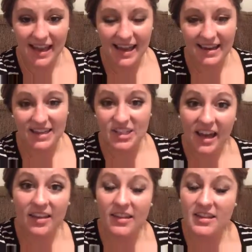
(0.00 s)
And I
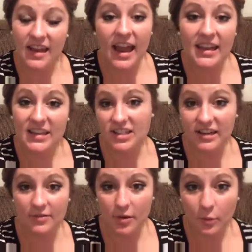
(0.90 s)
challenge each
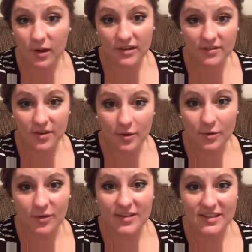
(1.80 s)
and every one of
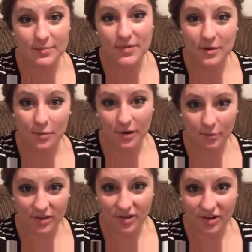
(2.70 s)
you to be
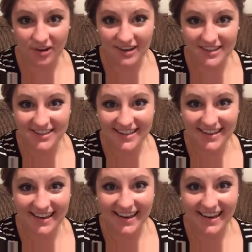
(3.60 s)
one with courage